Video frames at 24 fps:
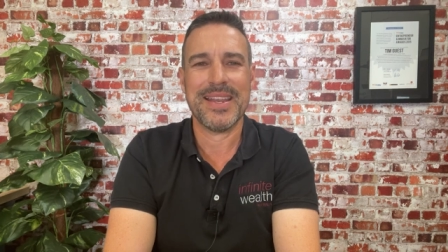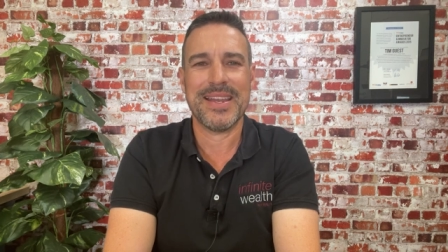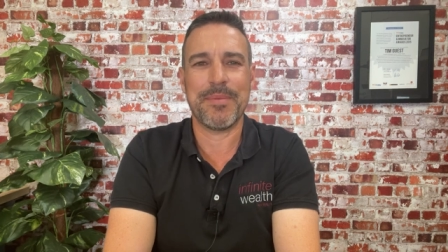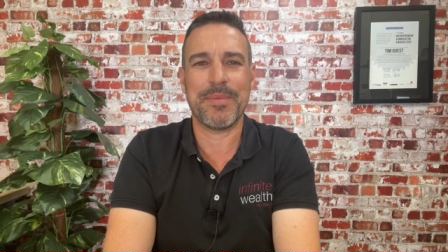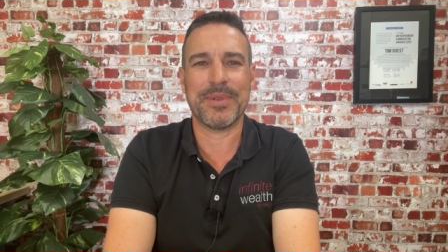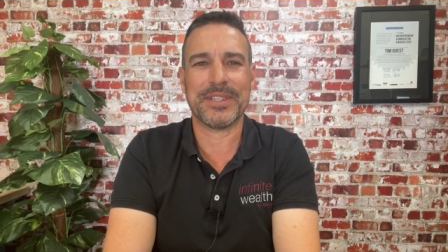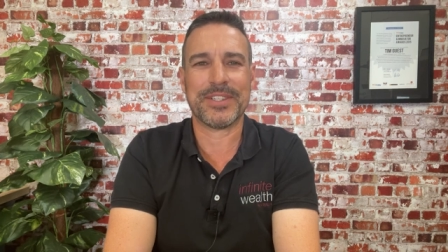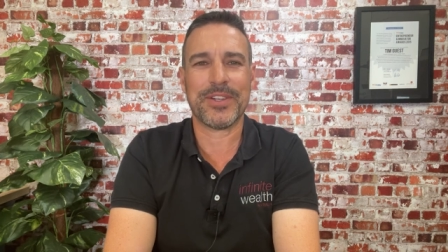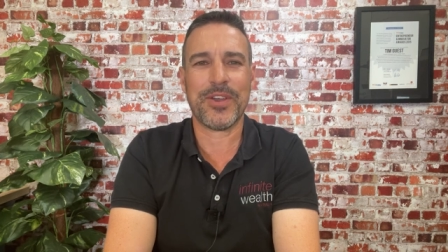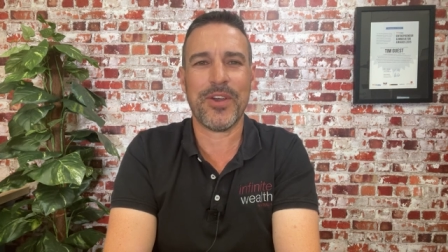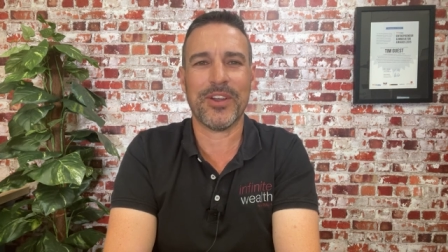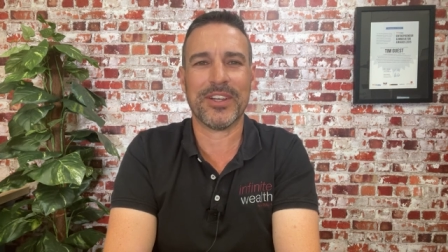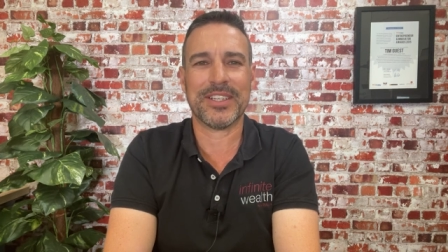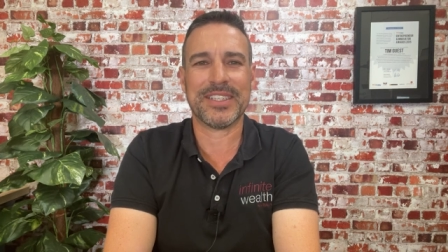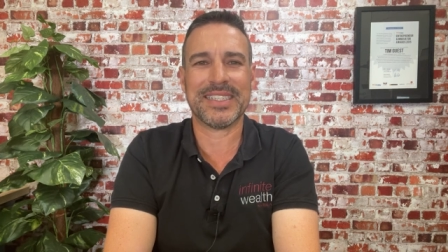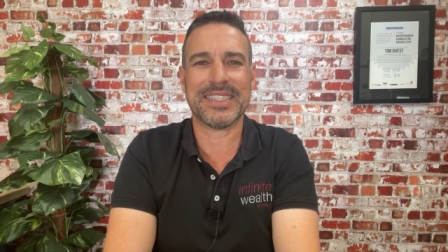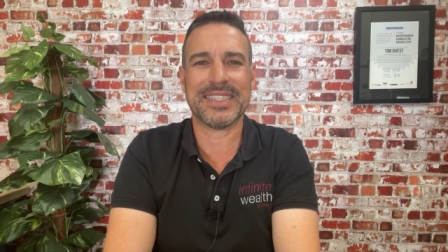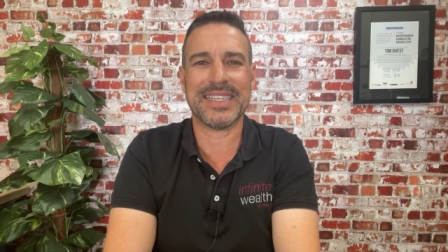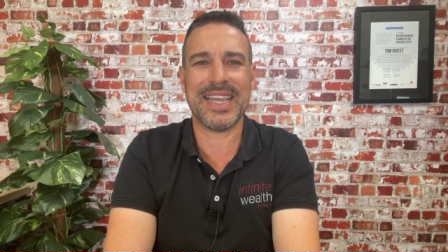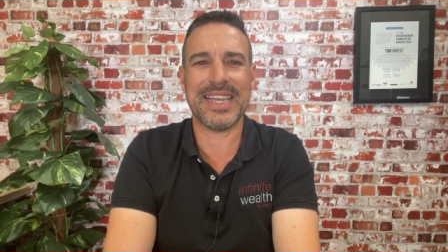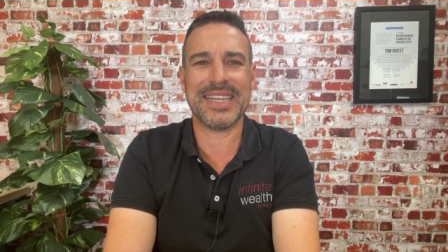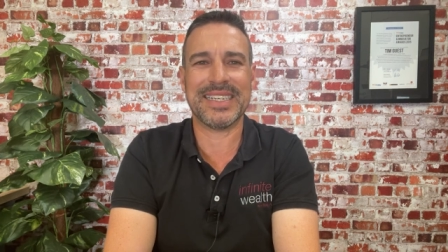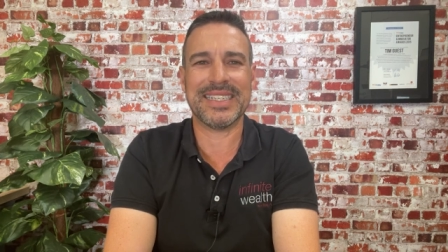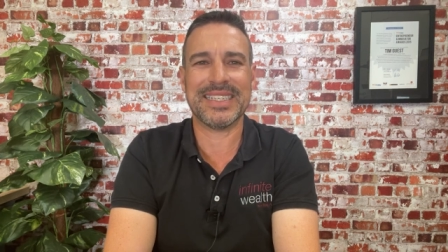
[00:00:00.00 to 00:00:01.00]
Now, Mr Collins
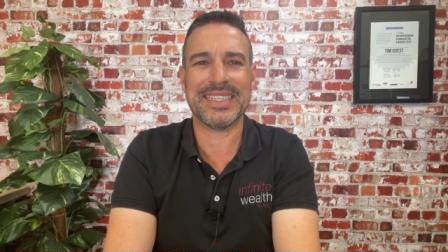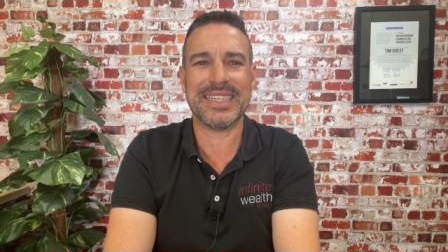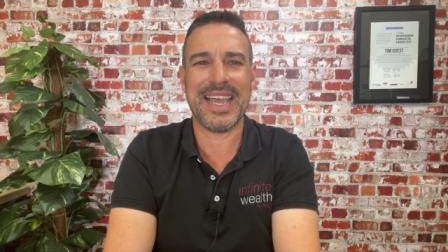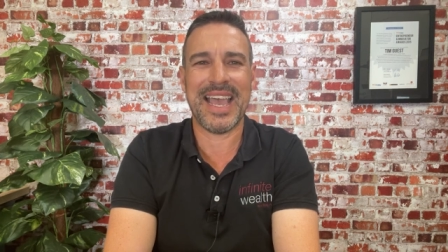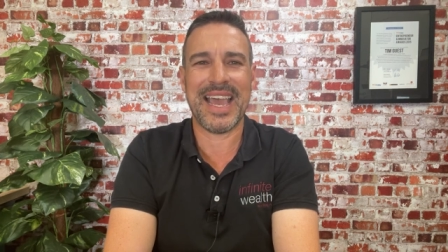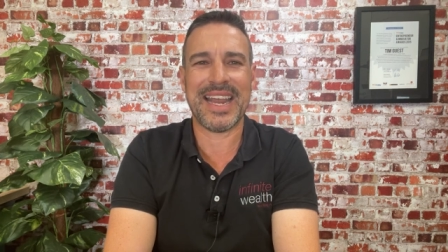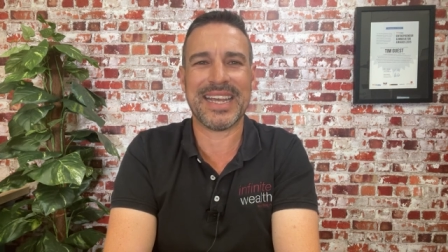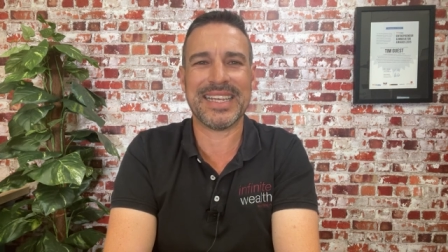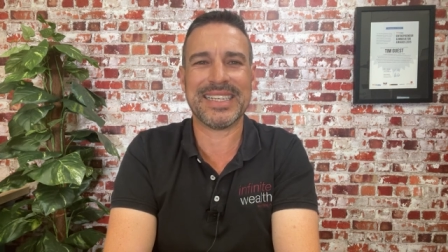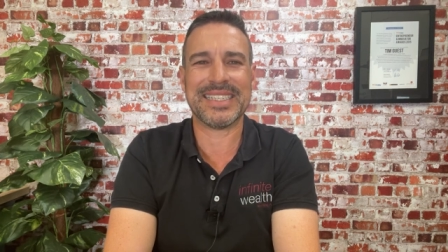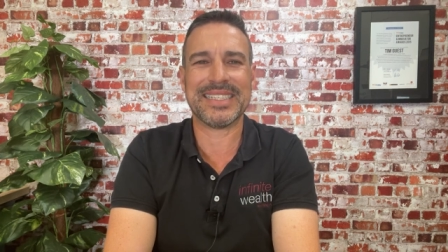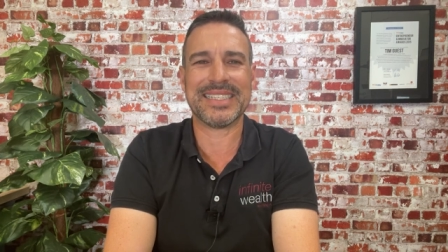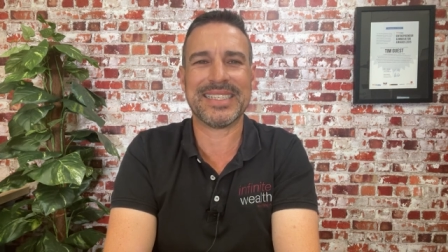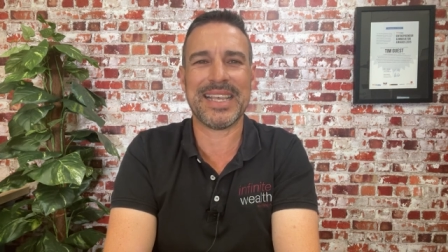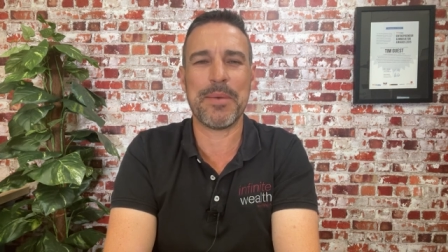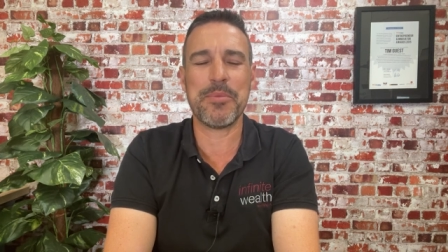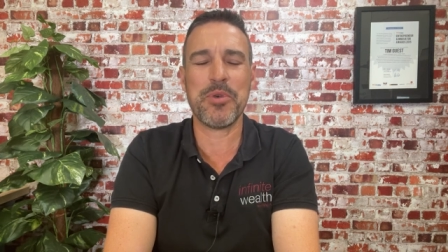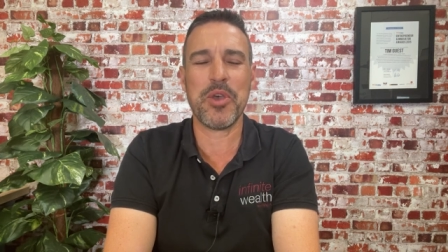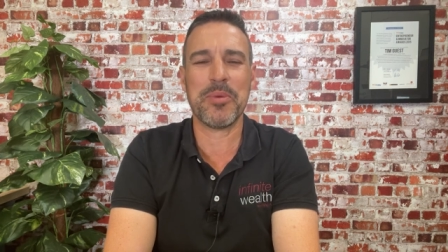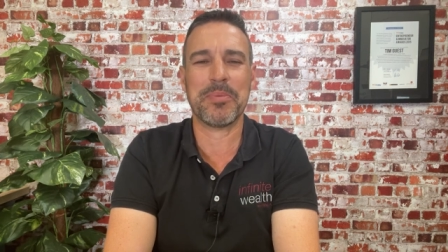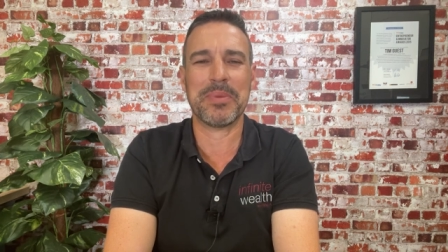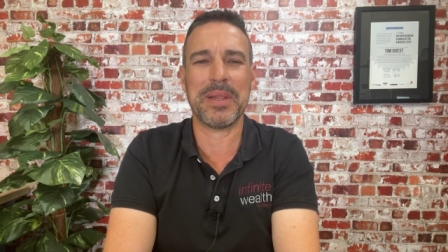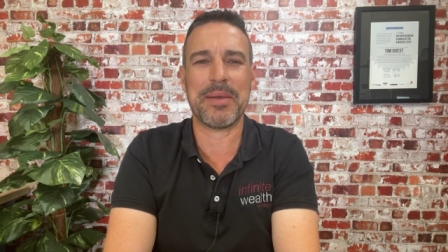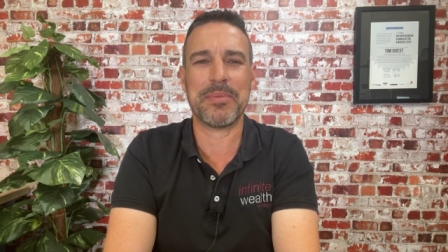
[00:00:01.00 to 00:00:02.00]
said at a
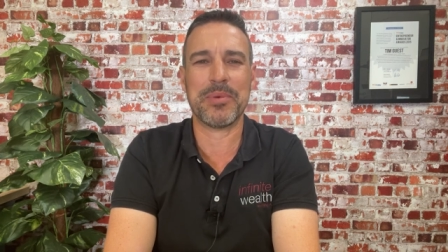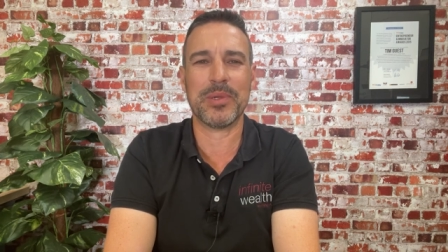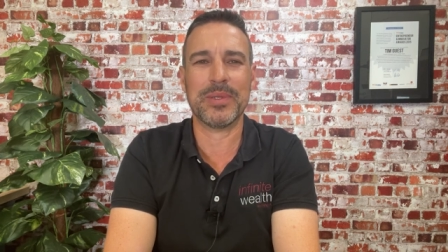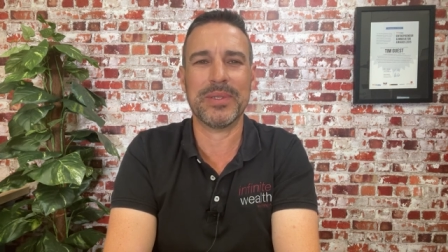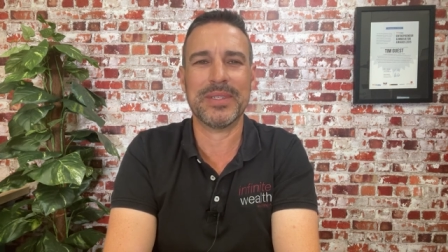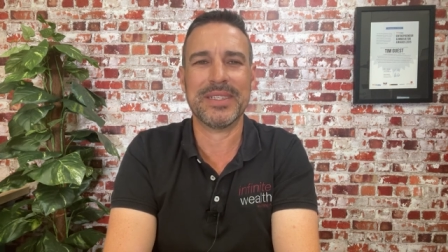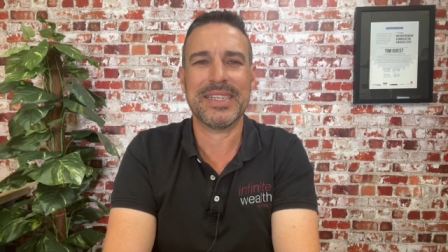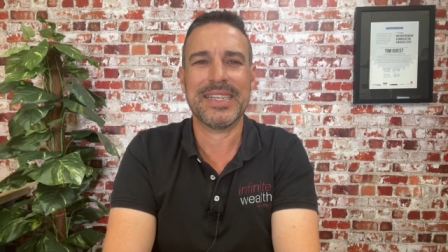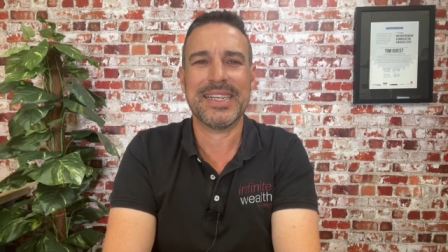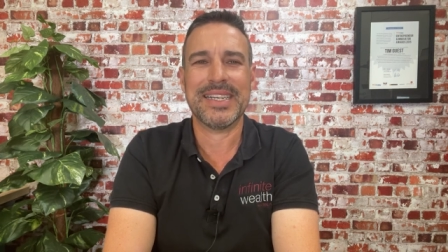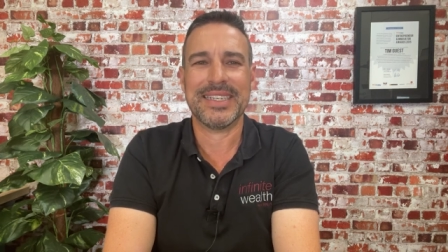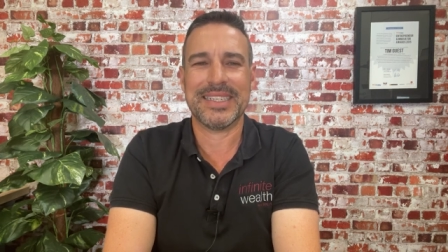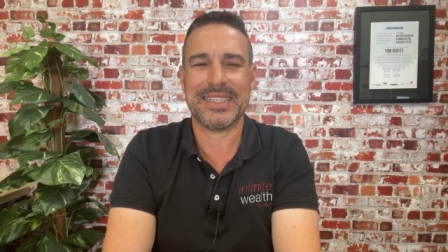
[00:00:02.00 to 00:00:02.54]
suburb level,